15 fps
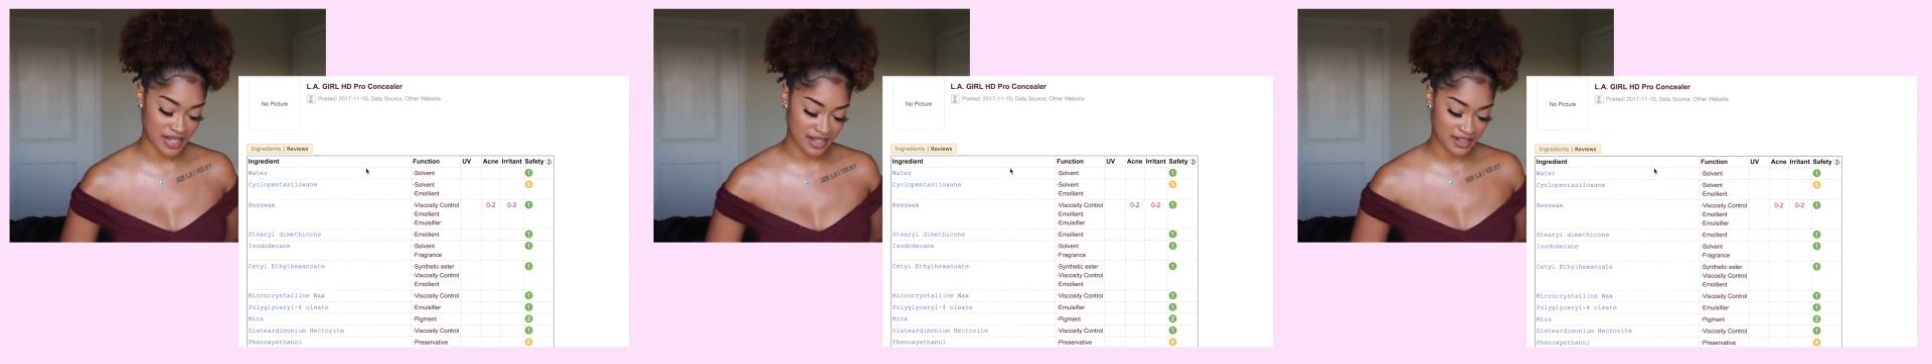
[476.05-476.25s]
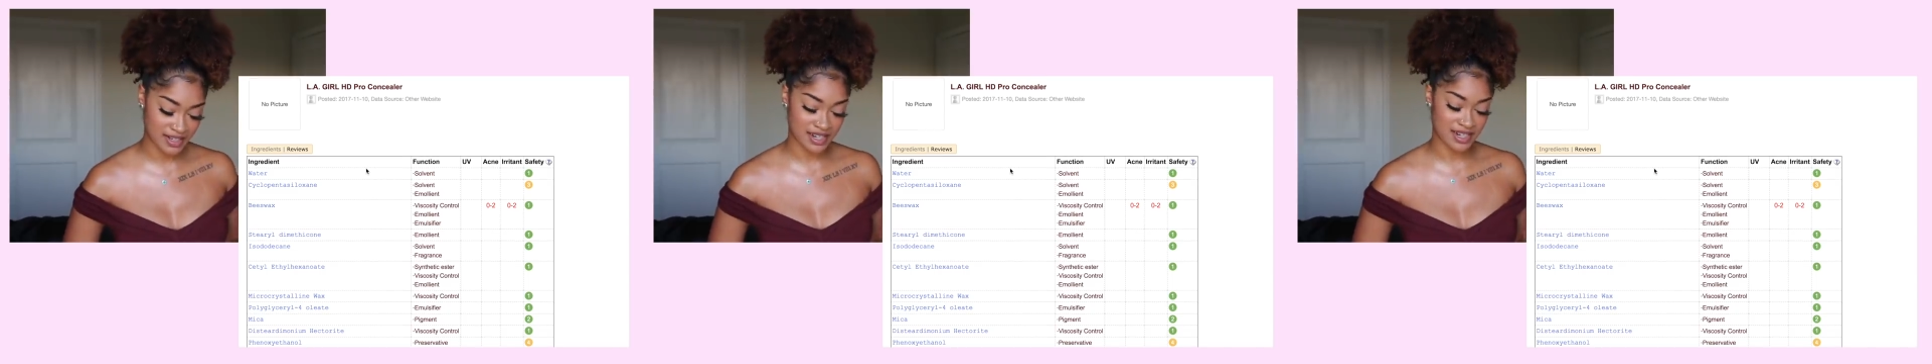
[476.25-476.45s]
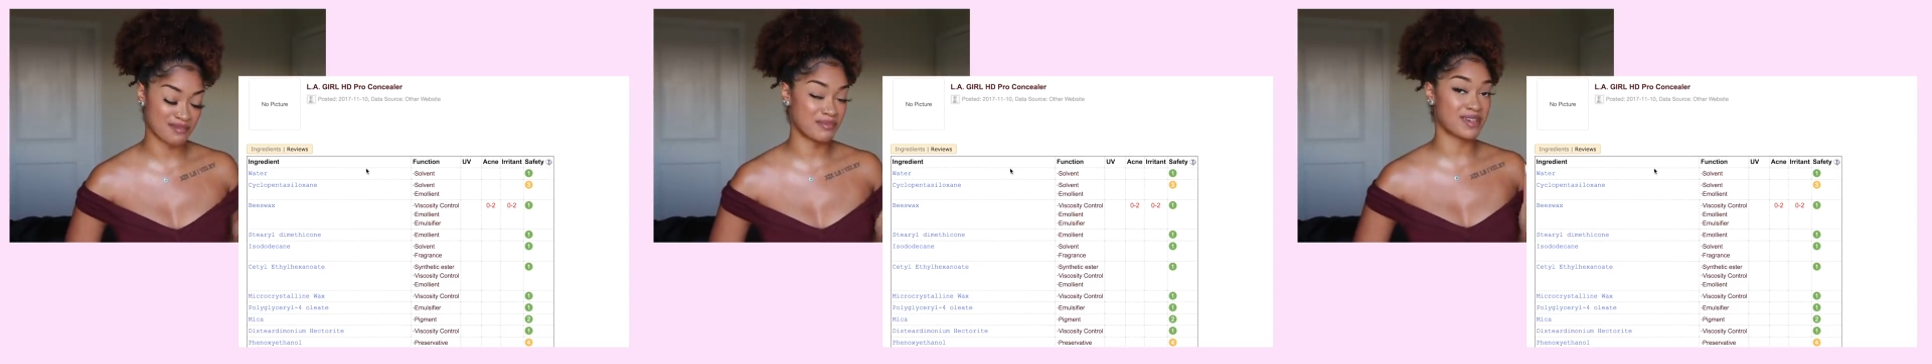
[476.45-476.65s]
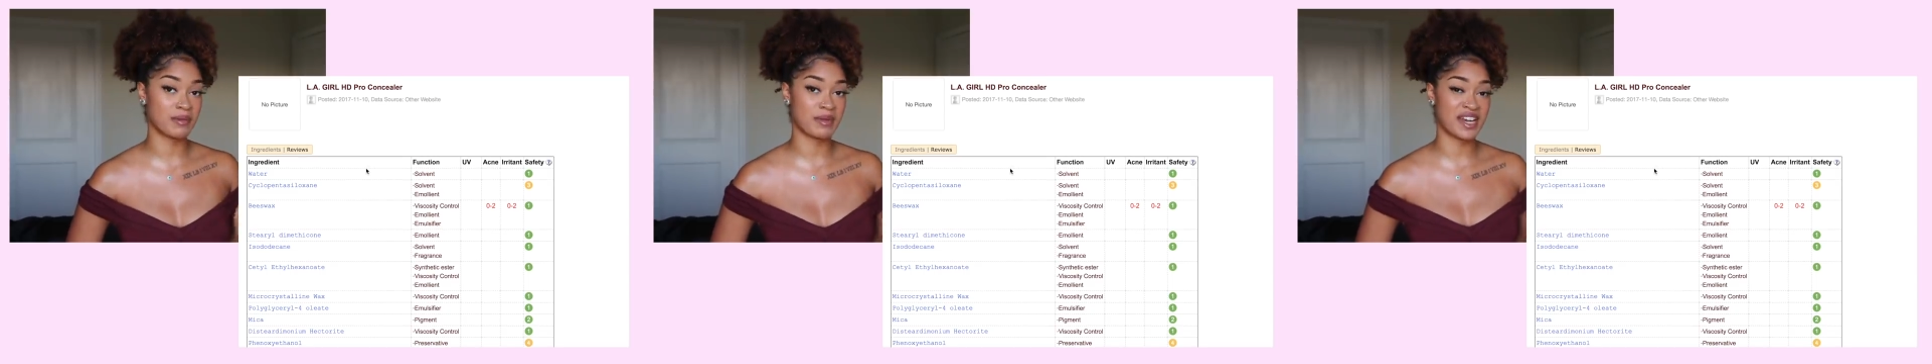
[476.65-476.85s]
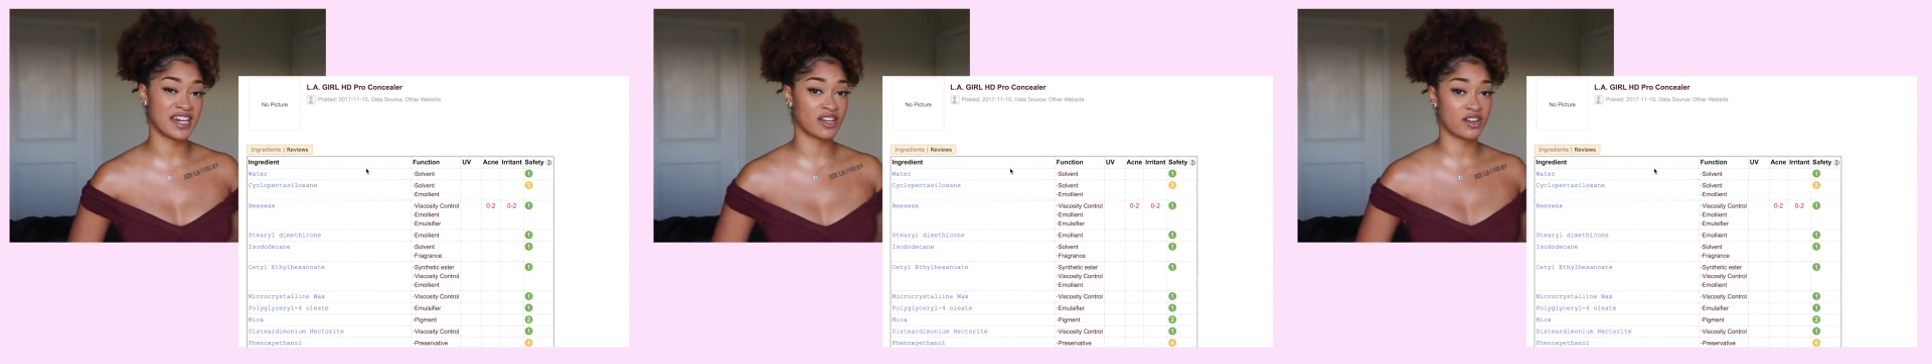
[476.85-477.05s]
irritant
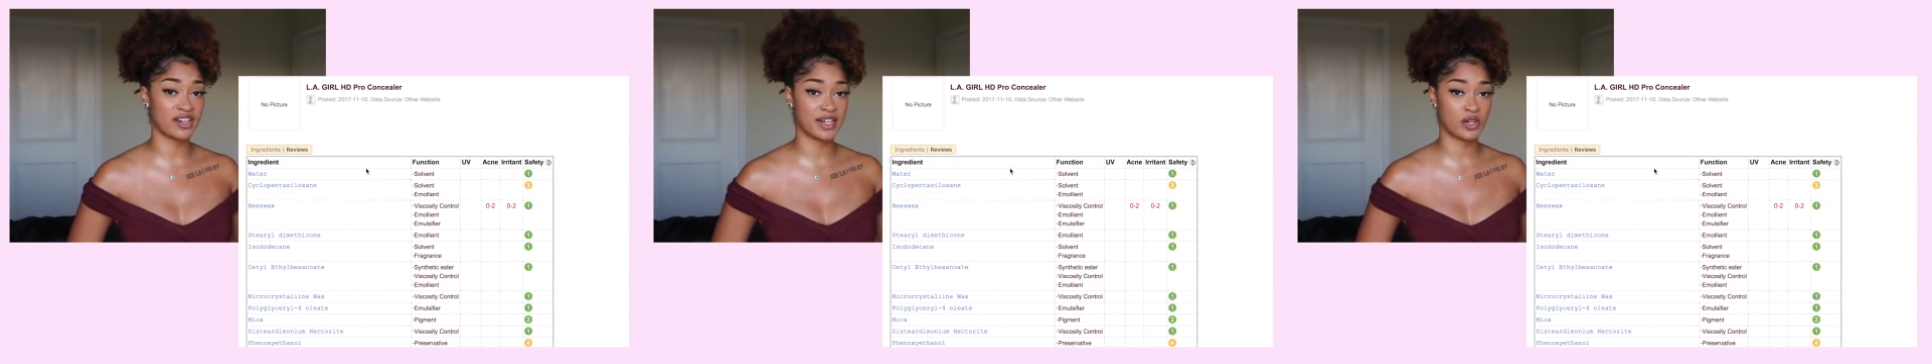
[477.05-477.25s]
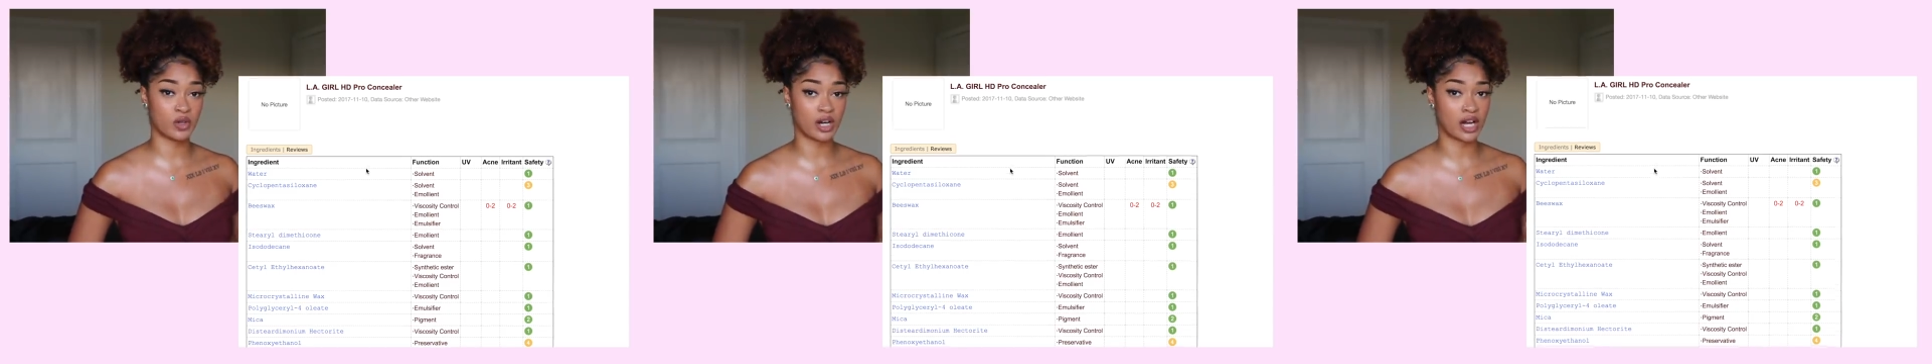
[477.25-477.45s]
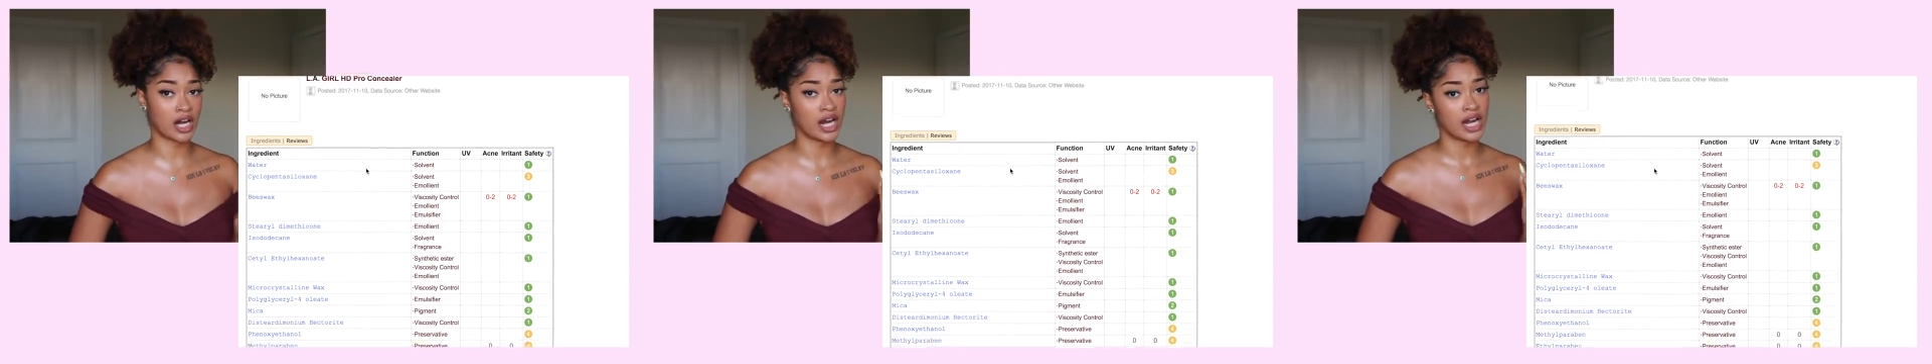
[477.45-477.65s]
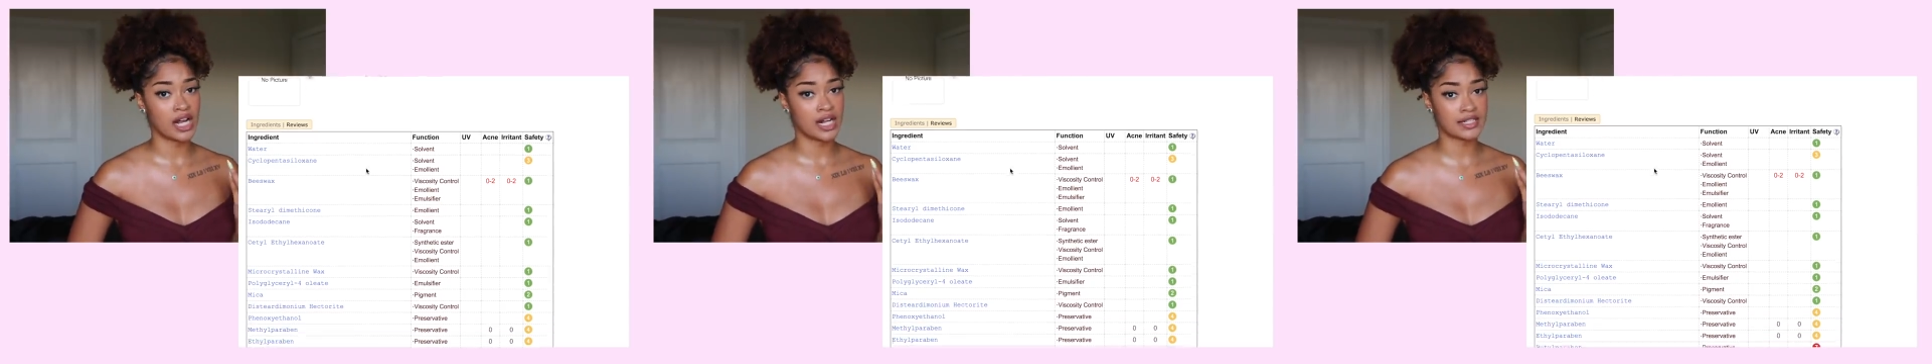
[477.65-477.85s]
depending on your